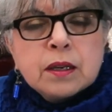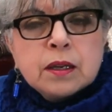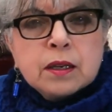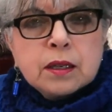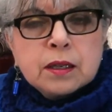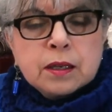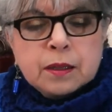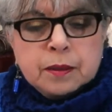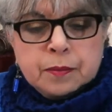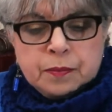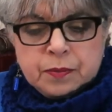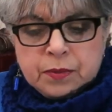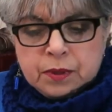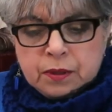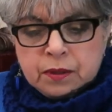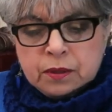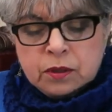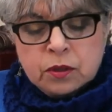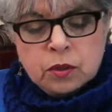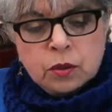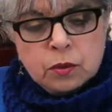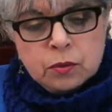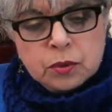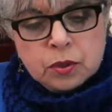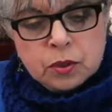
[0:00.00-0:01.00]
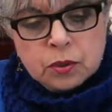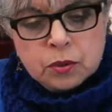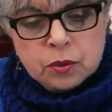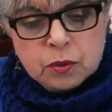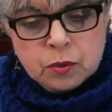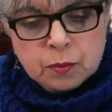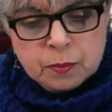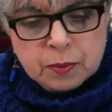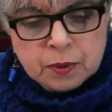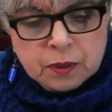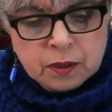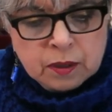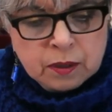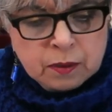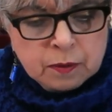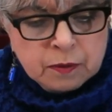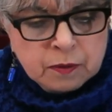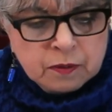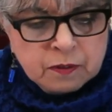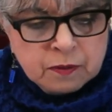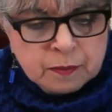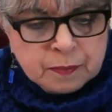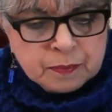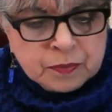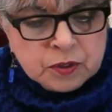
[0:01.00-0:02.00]

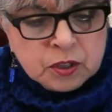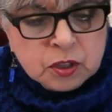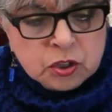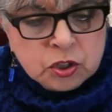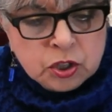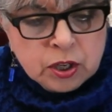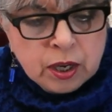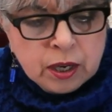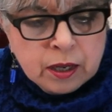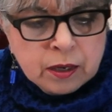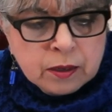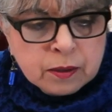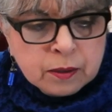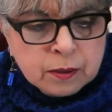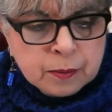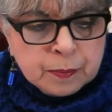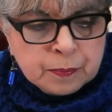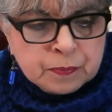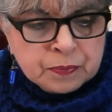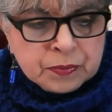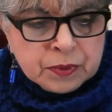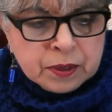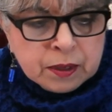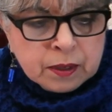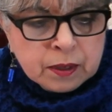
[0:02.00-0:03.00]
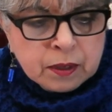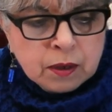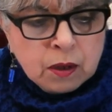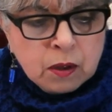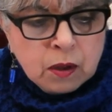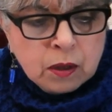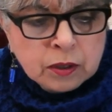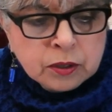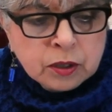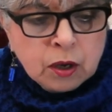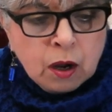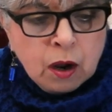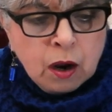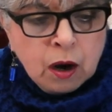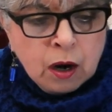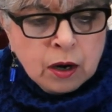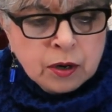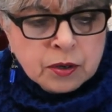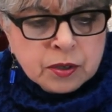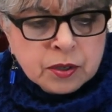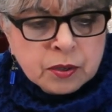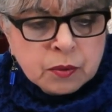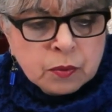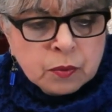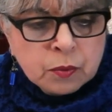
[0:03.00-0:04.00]
YouTube channel called
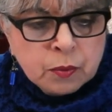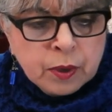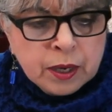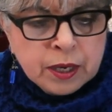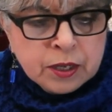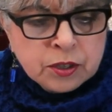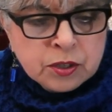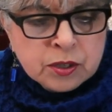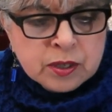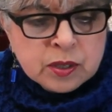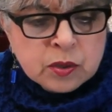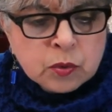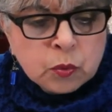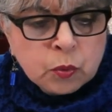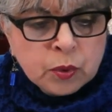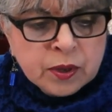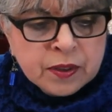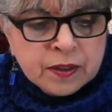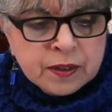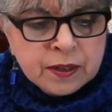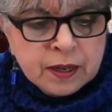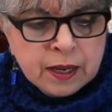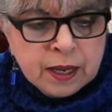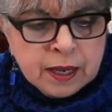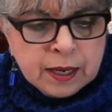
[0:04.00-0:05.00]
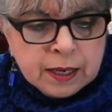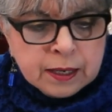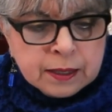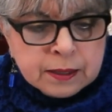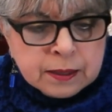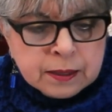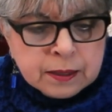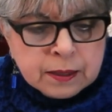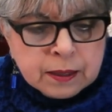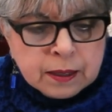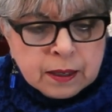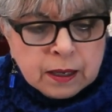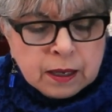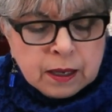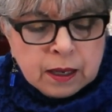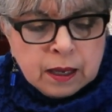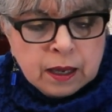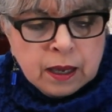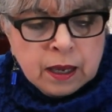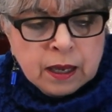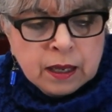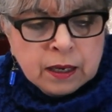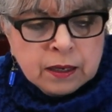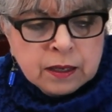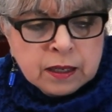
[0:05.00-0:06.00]
Artrageous with Nate,
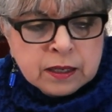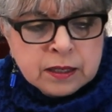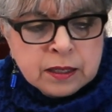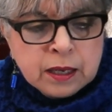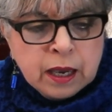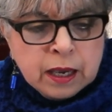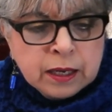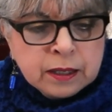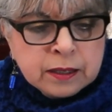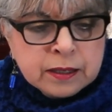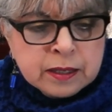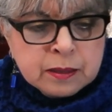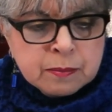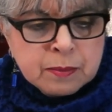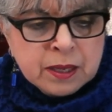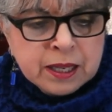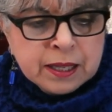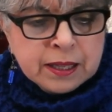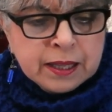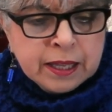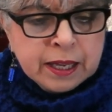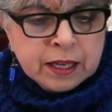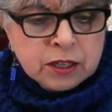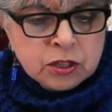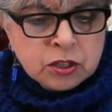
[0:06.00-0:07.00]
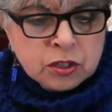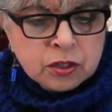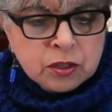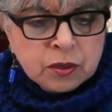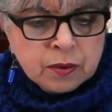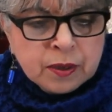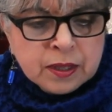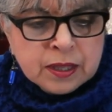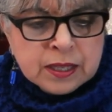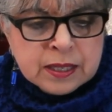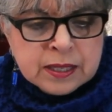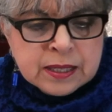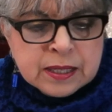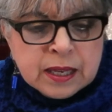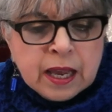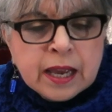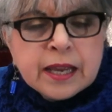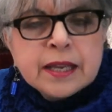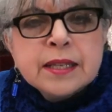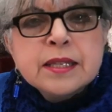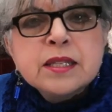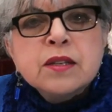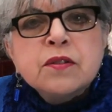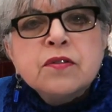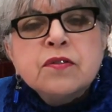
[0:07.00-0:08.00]
and the title is Michelangelo and the
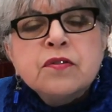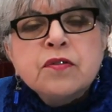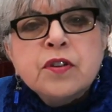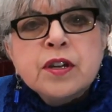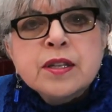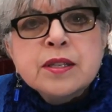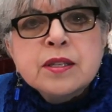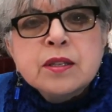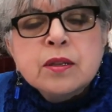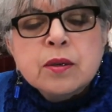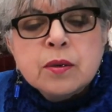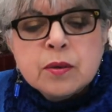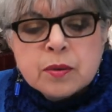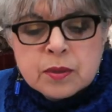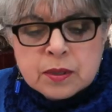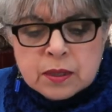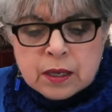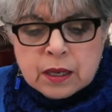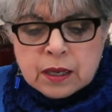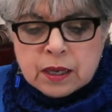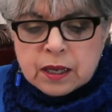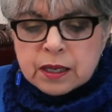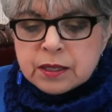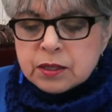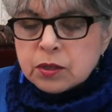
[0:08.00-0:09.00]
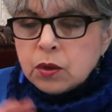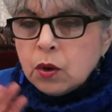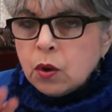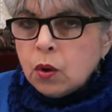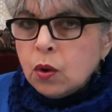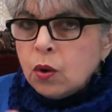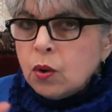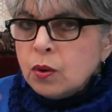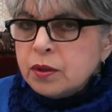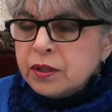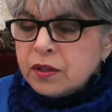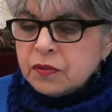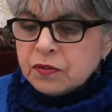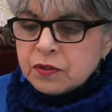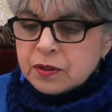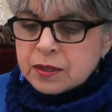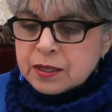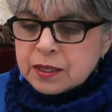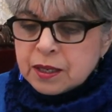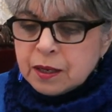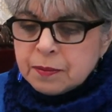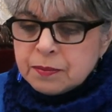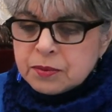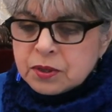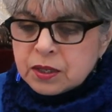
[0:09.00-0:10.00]
Science of Frescoes. It's a whole
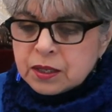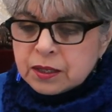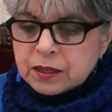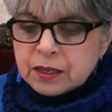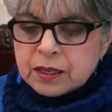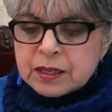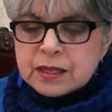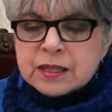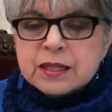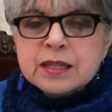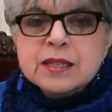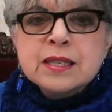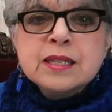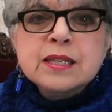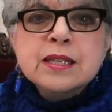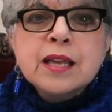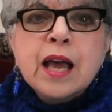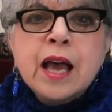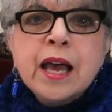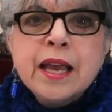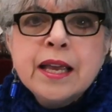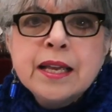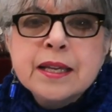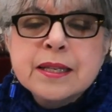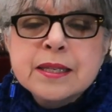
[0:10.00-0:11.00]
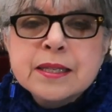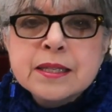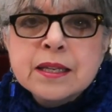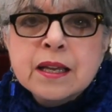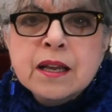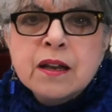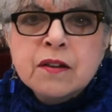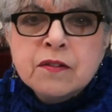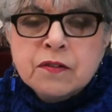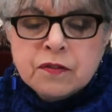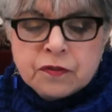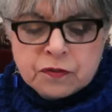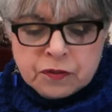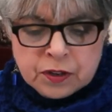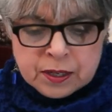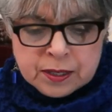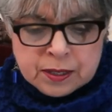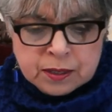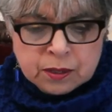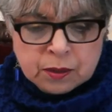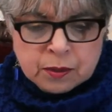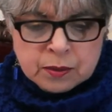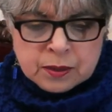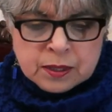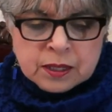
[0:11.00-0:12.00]
different subject. It's the science of
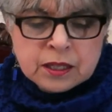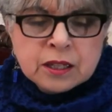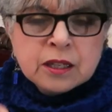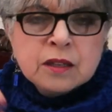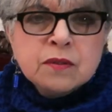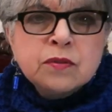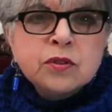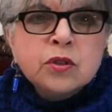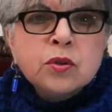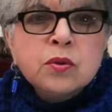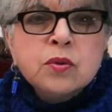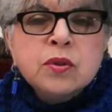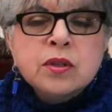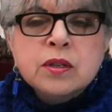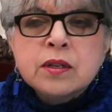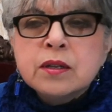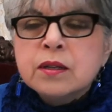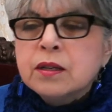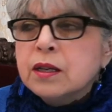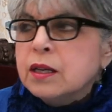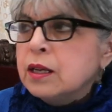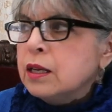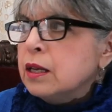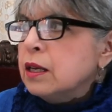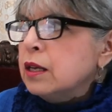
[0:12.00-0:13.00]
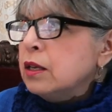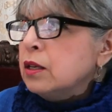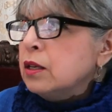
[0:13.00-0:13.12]
frescoes. It gives you the